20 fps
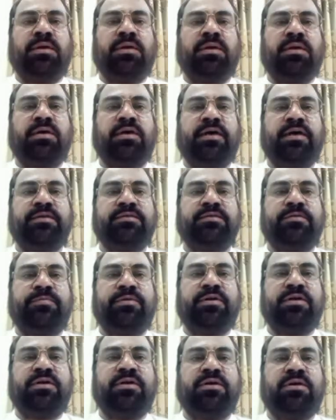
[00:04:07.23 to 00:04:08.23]
Guys,
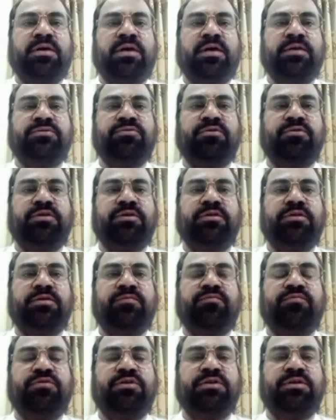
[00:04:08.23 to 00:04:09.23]
spread or isolated
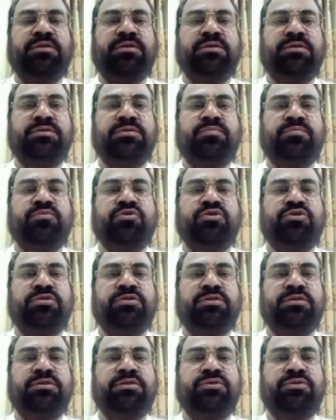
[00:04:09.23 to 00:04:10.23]
footing is
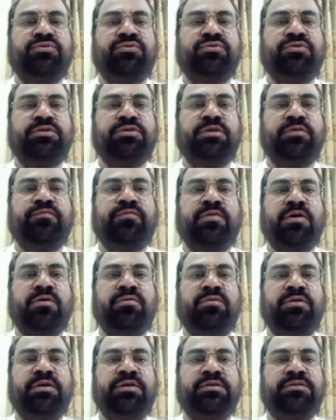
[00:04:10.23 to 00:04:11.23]
mostly used in
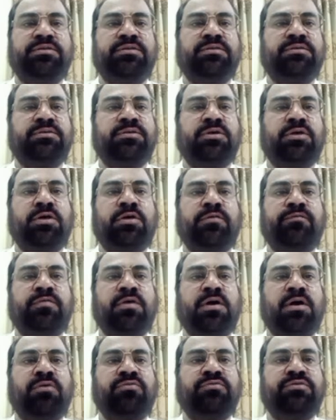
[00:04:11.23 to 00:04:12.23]
foundations of
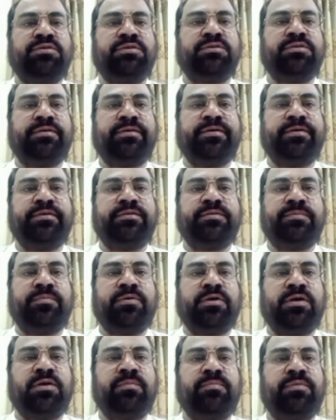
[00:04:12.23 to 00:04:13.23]
houses and
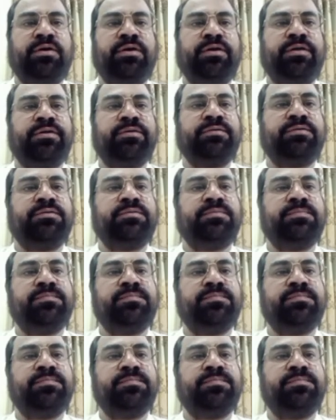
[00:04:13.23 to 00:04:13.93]
small buildings.